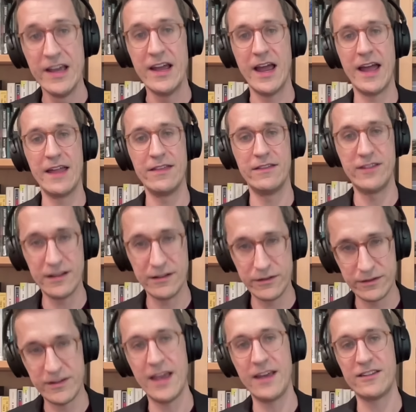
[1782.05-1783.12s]
And to
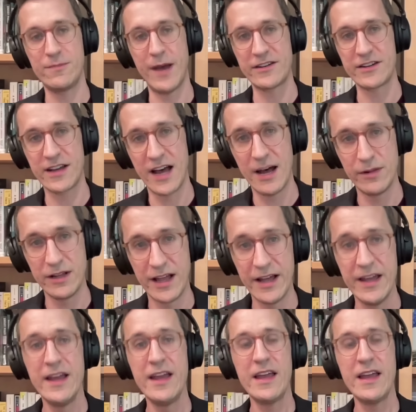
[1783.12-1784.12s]
take us back to Kamala,